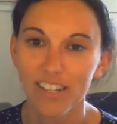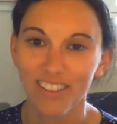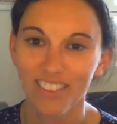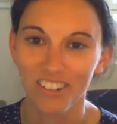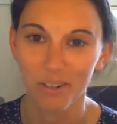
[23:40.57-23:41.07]

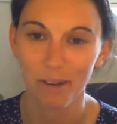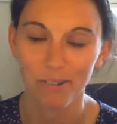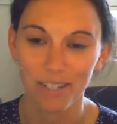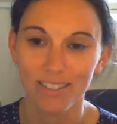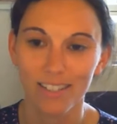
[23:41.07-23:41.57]
learn about
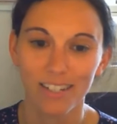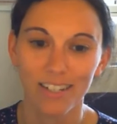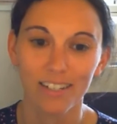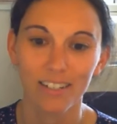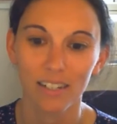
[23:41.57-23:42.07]

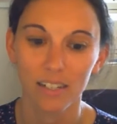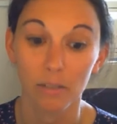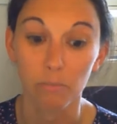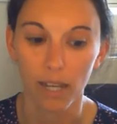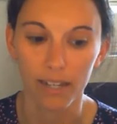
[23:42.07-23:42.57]
density
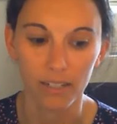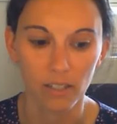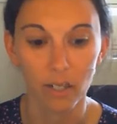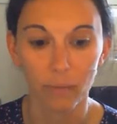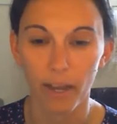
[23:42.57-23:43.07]
and, and
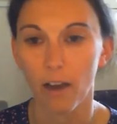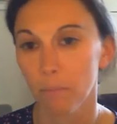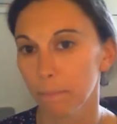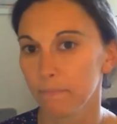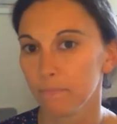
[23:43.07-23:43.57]
learn about how
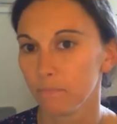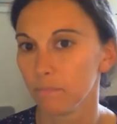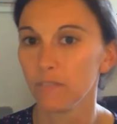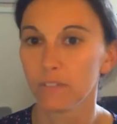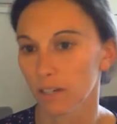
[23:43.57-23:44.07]

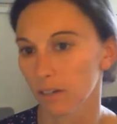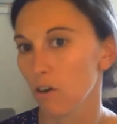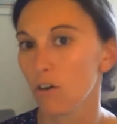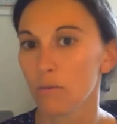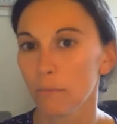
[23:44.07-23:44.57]
even at
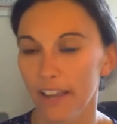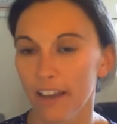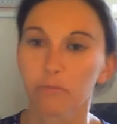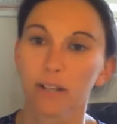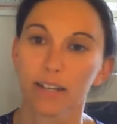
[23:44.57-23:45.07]
home we
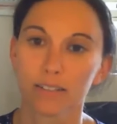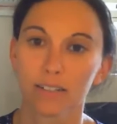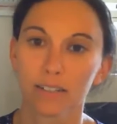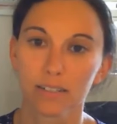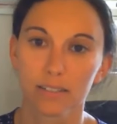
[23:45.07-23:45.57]
have
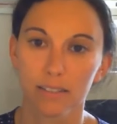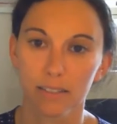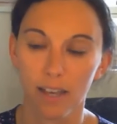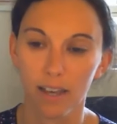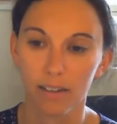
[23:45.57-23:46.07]
plastics
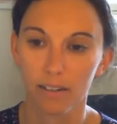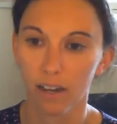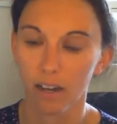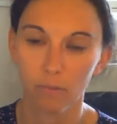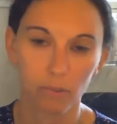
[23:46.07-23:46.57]
that
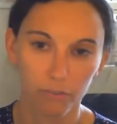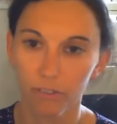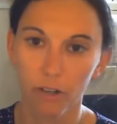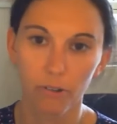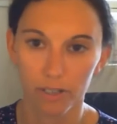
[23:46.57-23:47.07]
uh, will
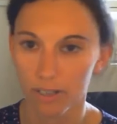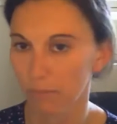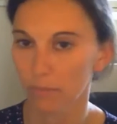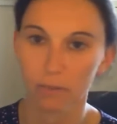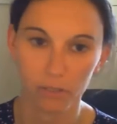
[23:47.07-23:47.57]
float and some
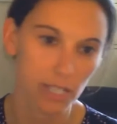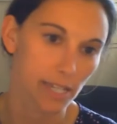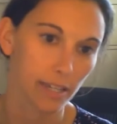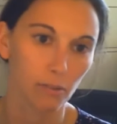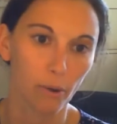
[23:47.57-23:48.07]
that will
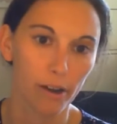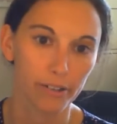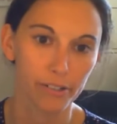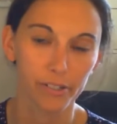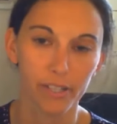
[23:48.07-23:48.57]
sink in water
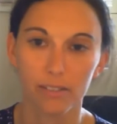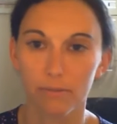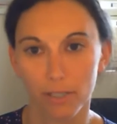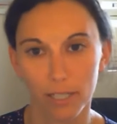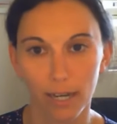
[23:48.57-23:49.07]
so that's
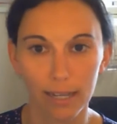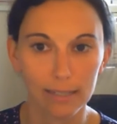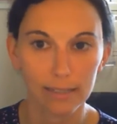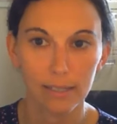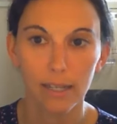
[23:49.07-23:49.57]
really
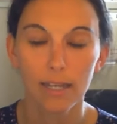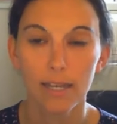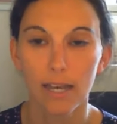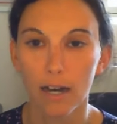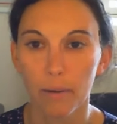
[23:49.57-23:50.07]
nice
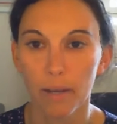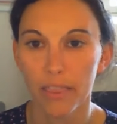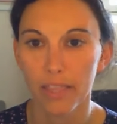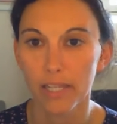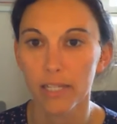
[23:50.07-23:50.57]
uh, and
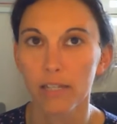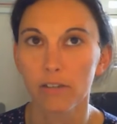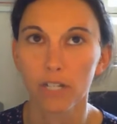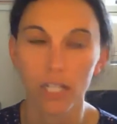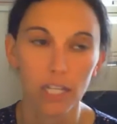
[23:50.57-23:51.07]
then you
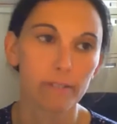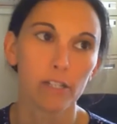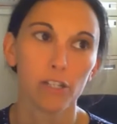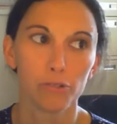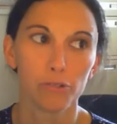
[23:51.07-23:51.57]
can even
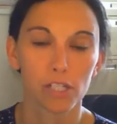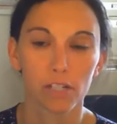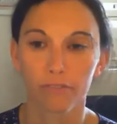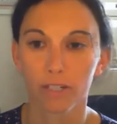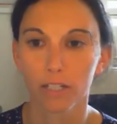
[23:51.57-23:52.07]
use
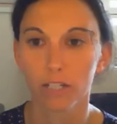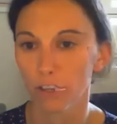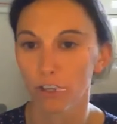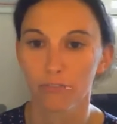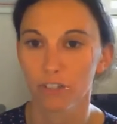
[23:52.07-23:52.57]
different you know you
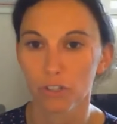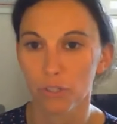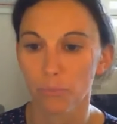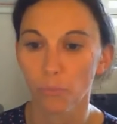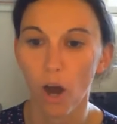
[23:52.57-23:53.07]
don't have to use
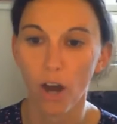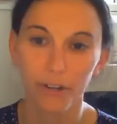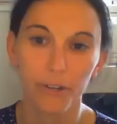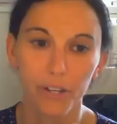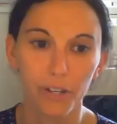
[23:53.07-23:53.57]
water
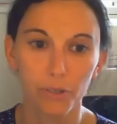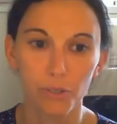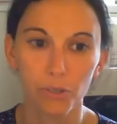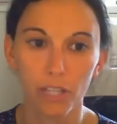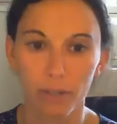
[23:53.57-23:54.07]
you can
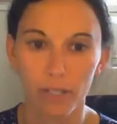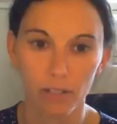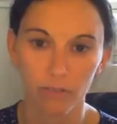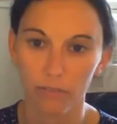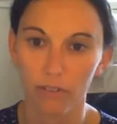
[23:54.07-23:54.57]
use liquids
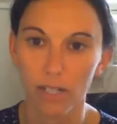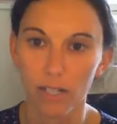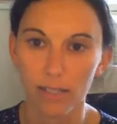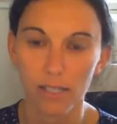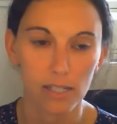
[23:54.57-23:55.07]
of different
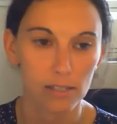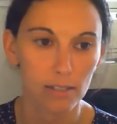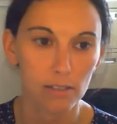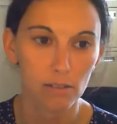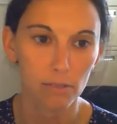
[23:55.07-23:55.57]
density so
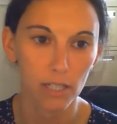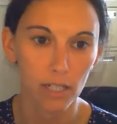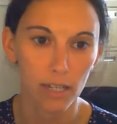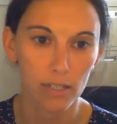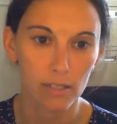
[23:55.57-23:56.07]
that's a really
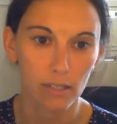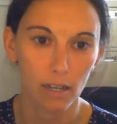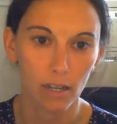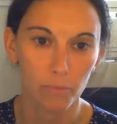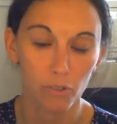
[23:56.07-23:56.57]
nice
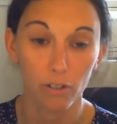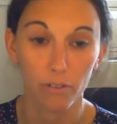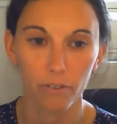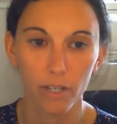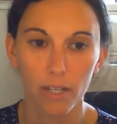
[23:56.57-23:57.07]
um, sort of
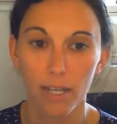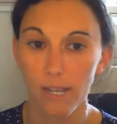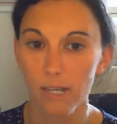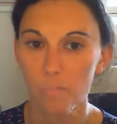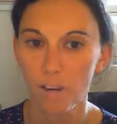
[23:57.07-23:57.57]

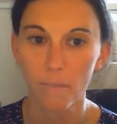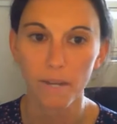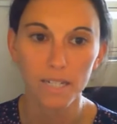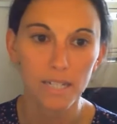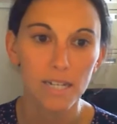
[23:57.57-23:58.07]

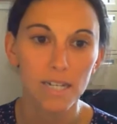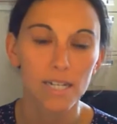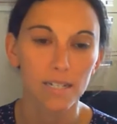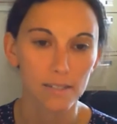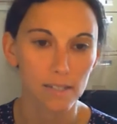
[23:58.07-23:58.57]
experiment
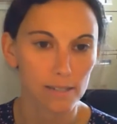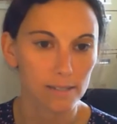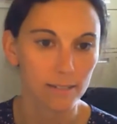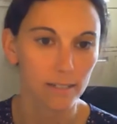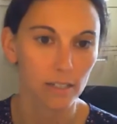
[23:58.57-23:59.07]
it doesn't
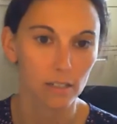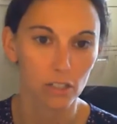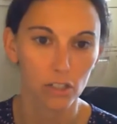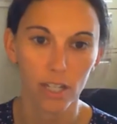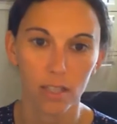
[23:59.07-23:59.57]
necessarily
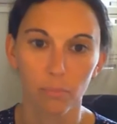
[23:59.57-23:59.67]
illustrate the